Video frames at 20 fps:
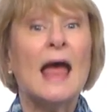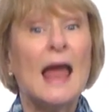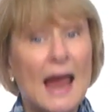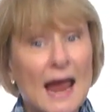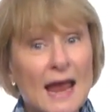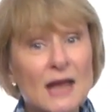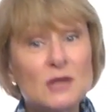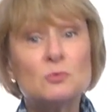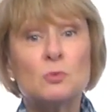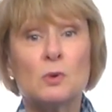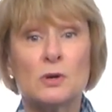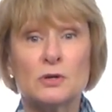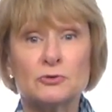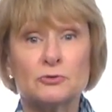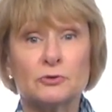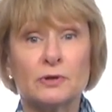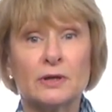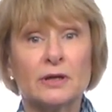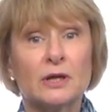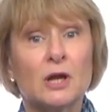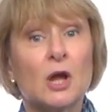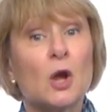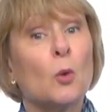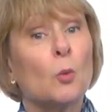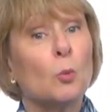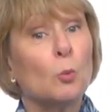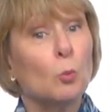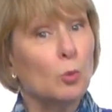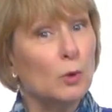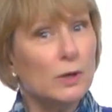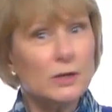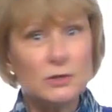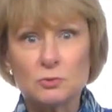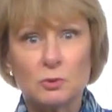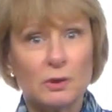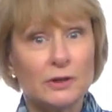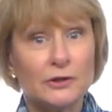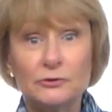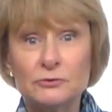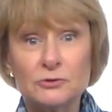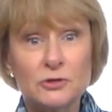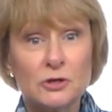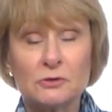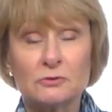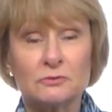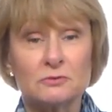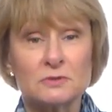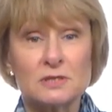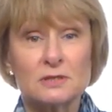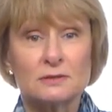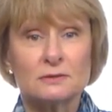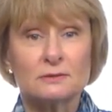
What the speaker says: and wondering which one you chose.